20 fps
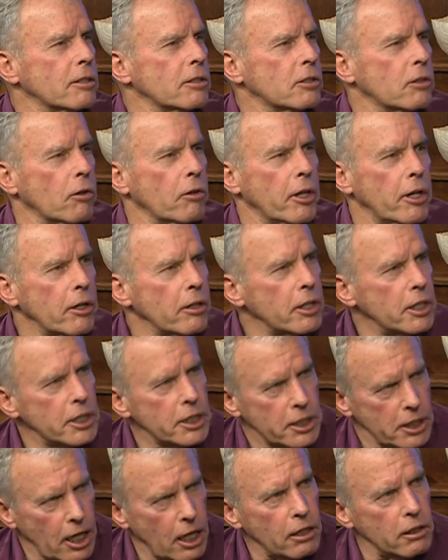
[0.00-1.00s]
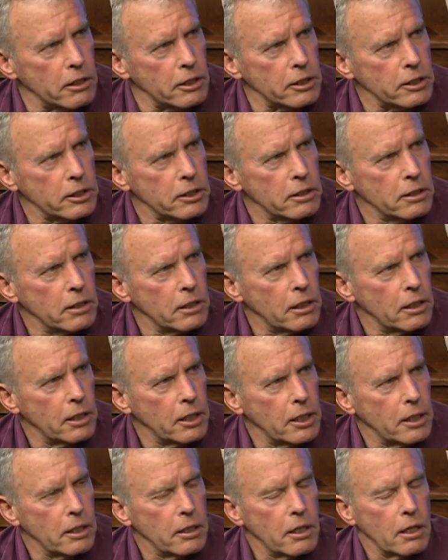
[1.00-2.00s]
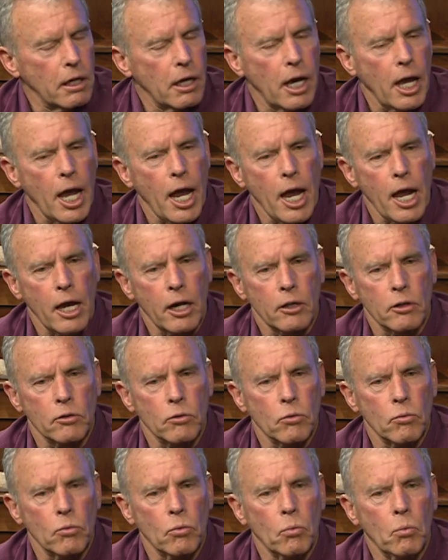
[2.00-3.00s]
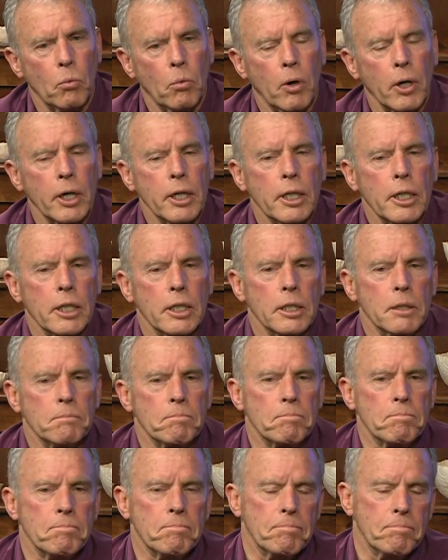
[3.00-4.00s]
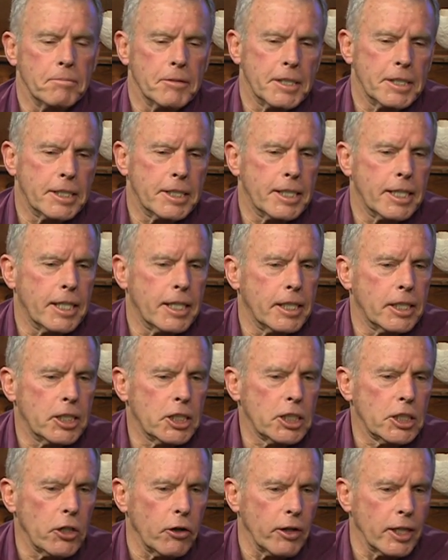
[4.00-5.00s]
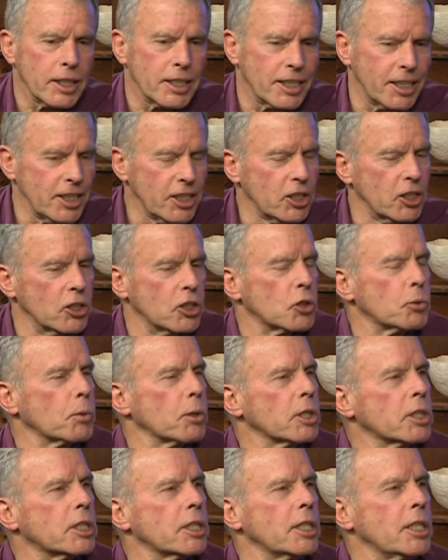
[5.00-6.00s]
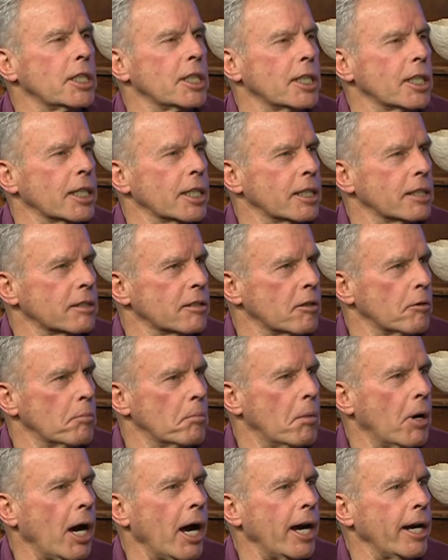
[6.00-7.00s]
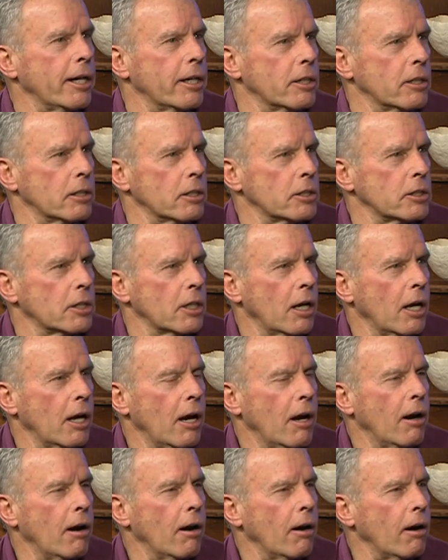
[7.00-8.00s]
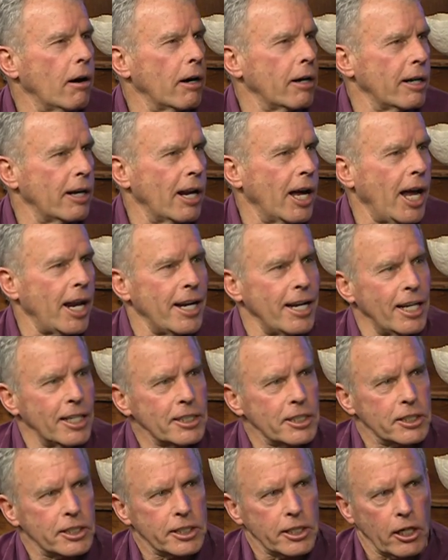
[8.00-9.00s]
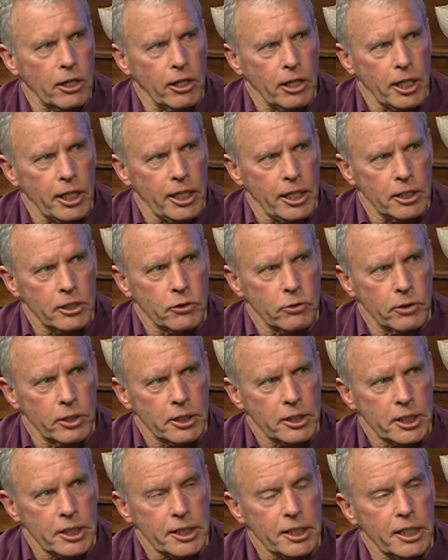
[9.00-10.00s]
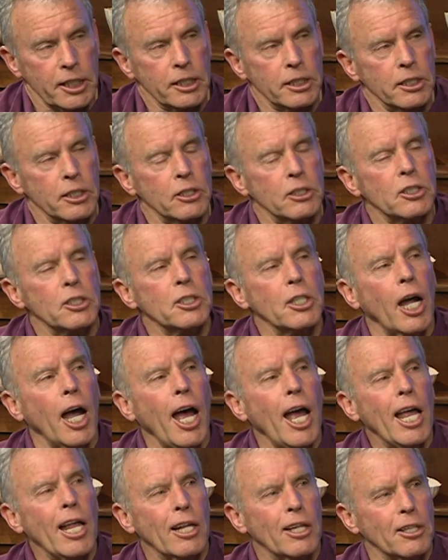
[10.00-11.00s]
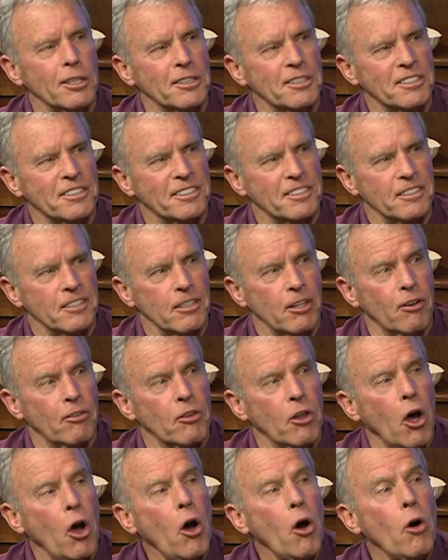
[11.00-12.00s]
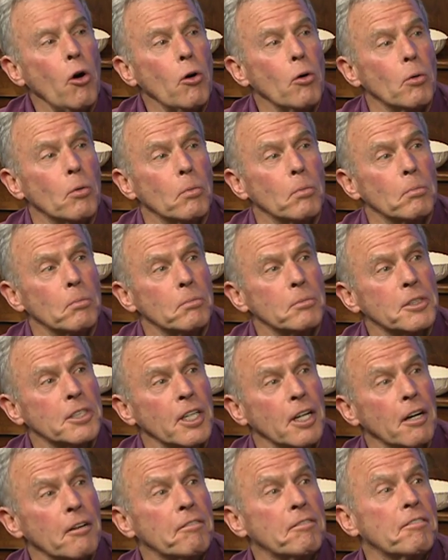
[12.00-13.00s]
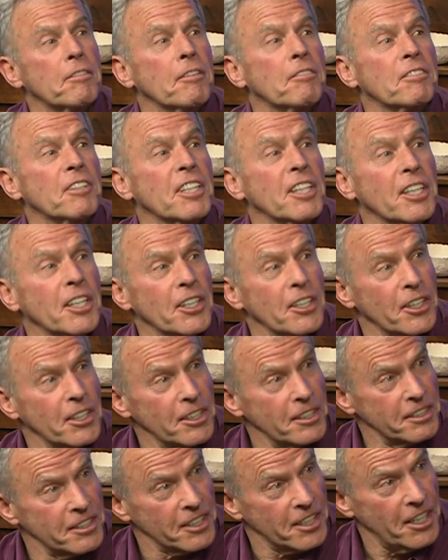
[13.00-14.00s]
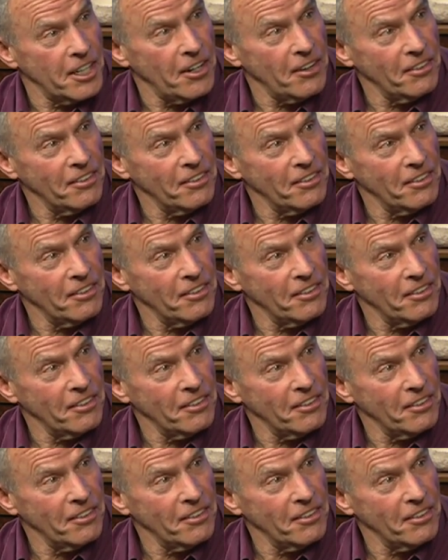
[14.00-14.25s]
So hmm. they're the sellers. Okay. And one of the transitions we're seeing is the buyers are not necessarily interested in the styles of the homes of 15 years ago.